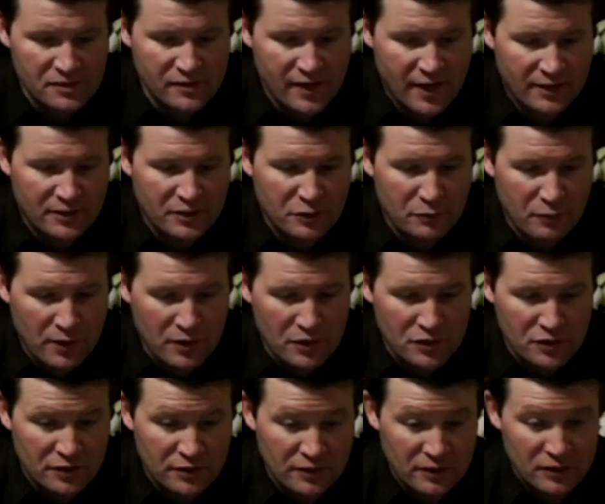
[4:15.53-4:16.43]
next
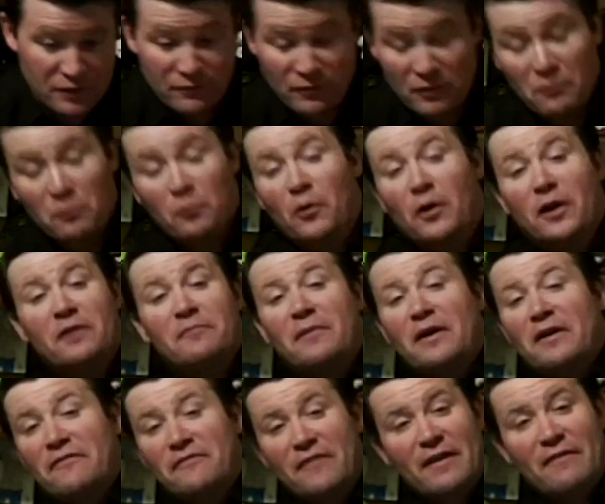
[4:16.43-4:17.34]
question is from one of
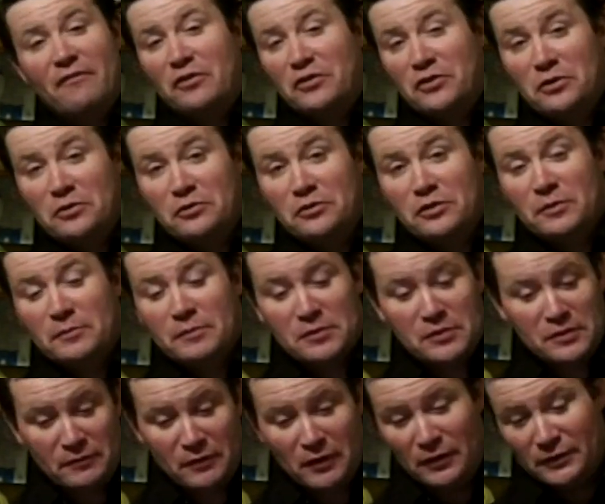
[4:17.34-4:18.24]
my favorite
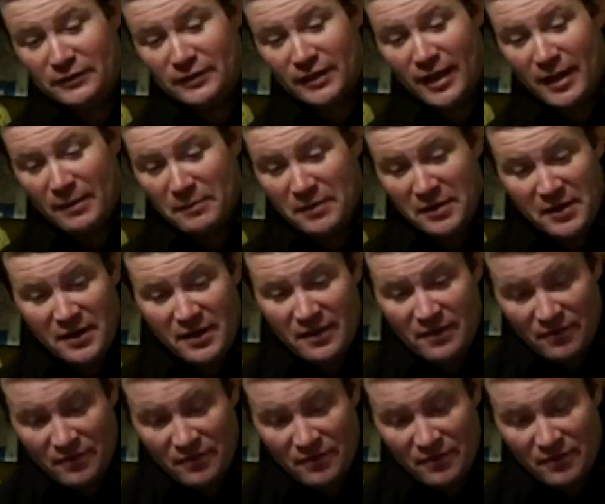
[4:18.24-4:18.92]
YouTubers of all time,